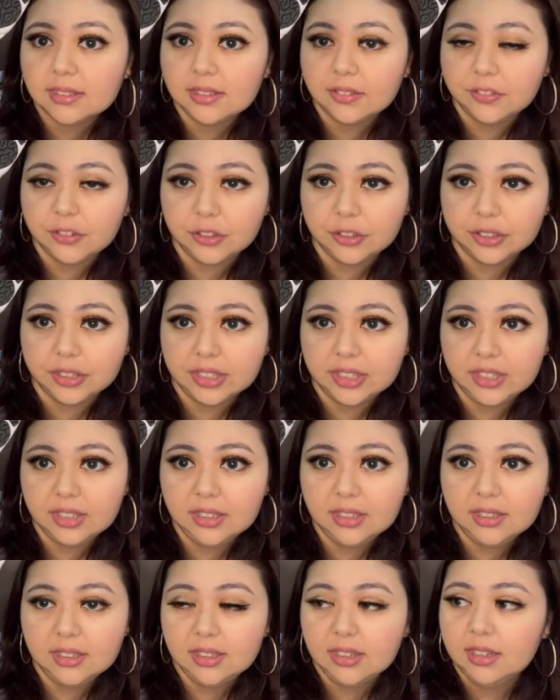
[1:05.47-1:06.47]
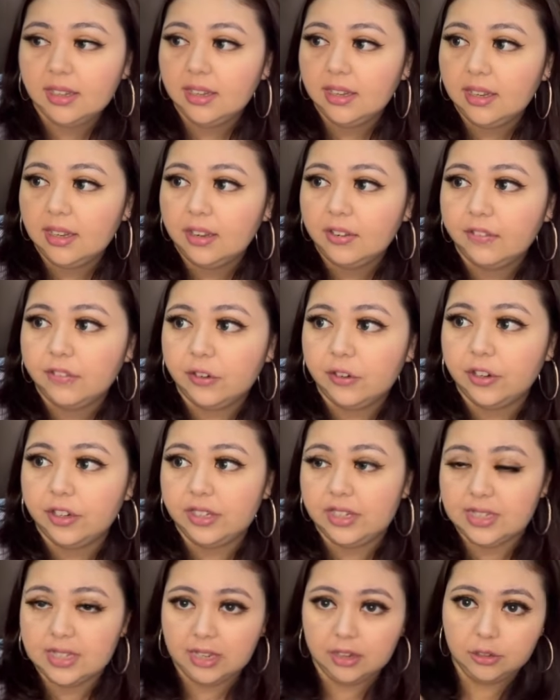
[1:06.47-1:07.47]
if you're looking for
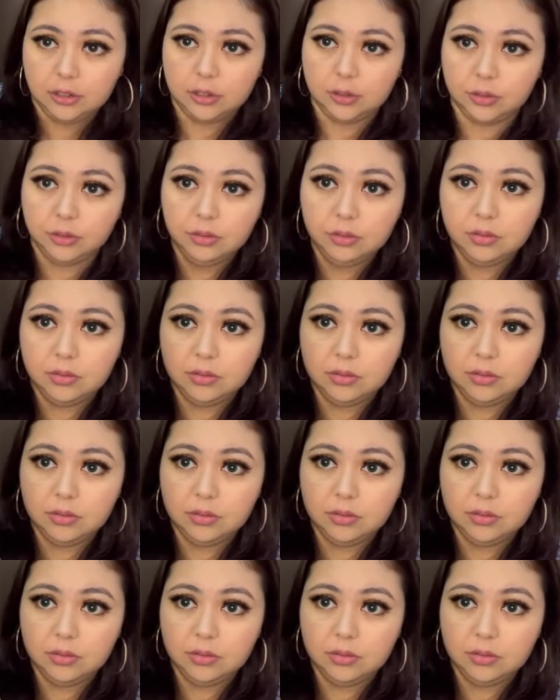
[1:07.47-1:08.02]
this kind of shoe.